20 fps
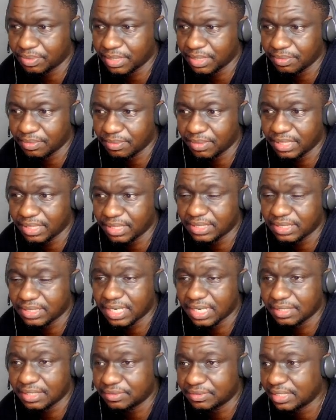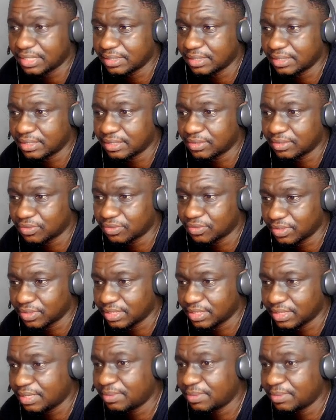address. So it's the image address